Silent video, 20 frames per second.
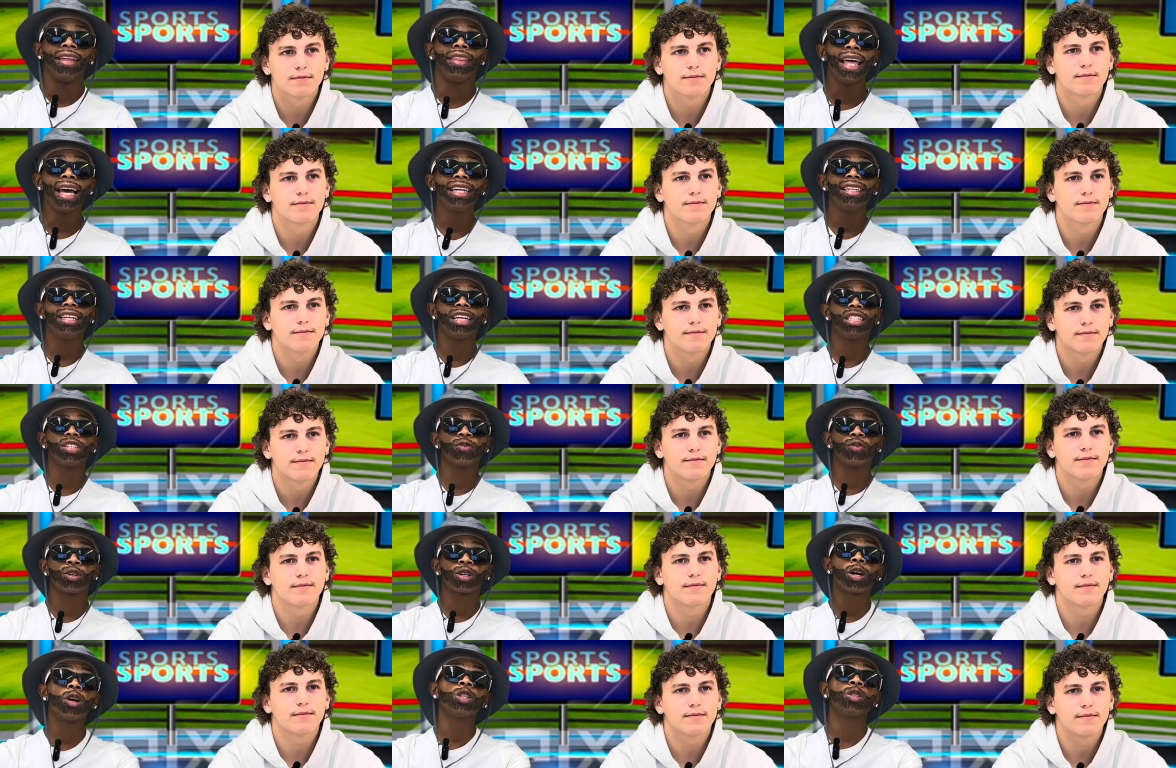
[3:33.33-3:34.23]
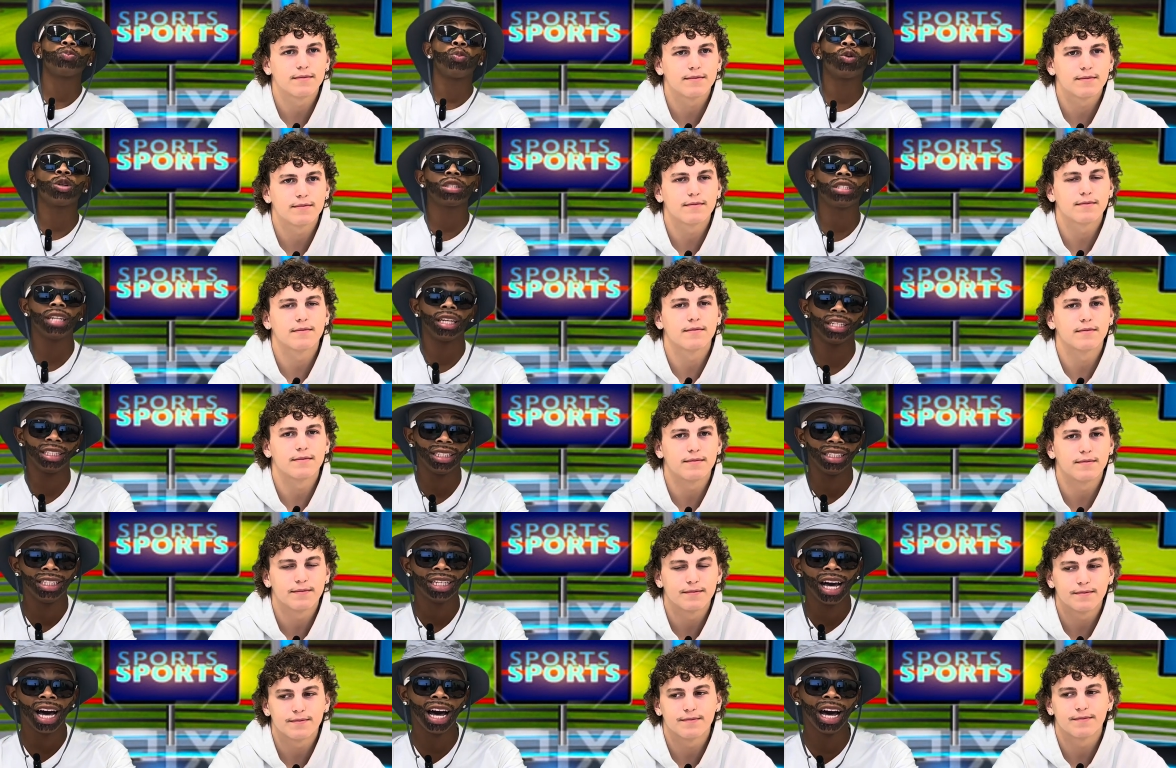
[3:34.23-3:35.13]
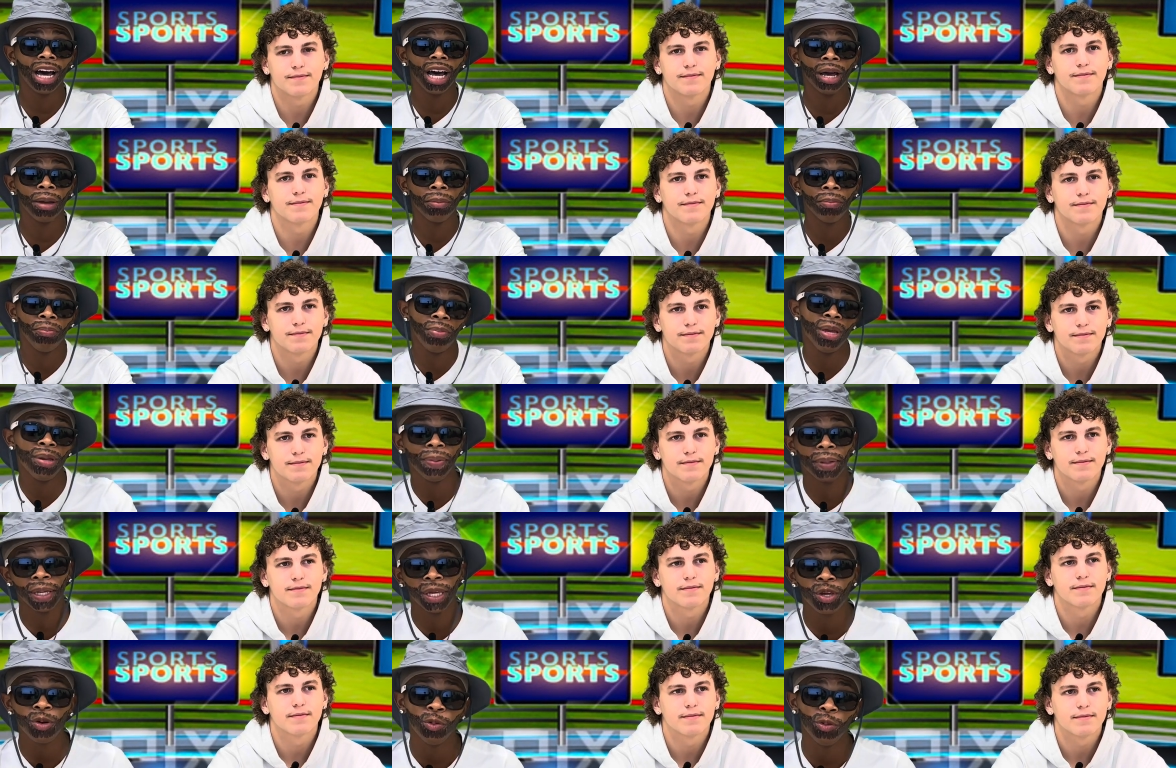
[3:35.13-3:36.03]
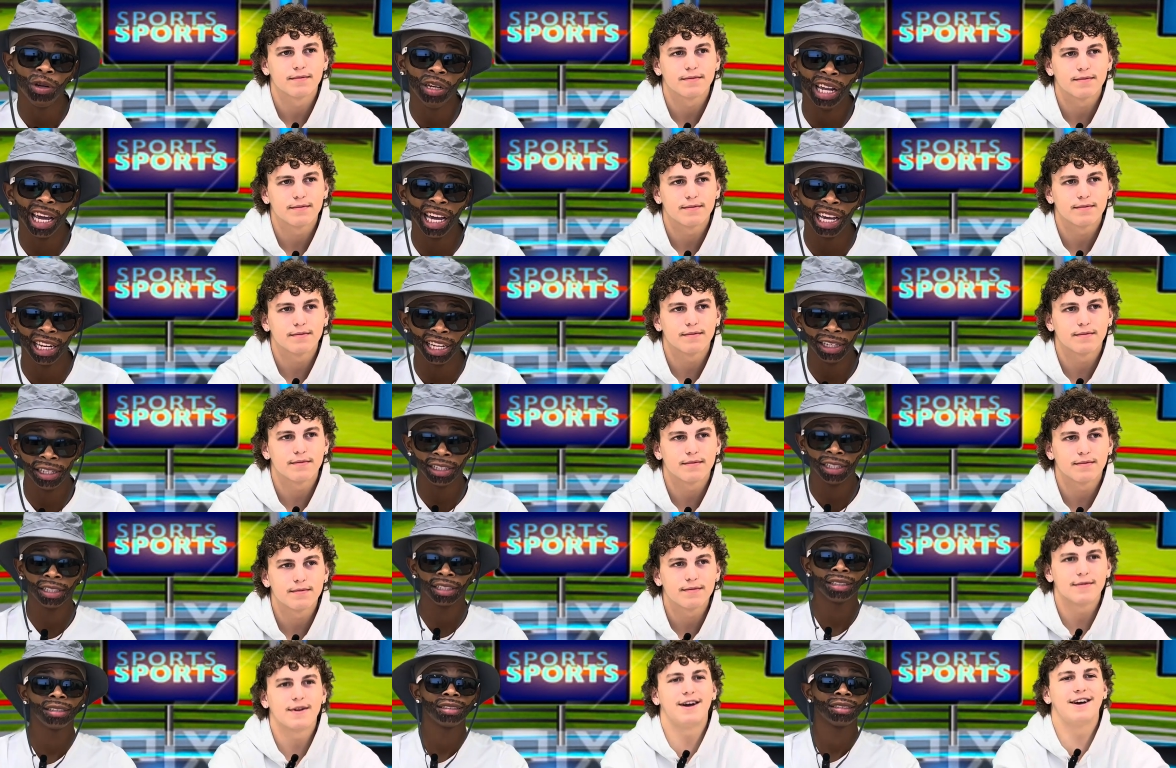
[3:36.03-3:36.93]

Speaker 1: And that does it for Colt Sports Daily. I'm BBQ Daddy.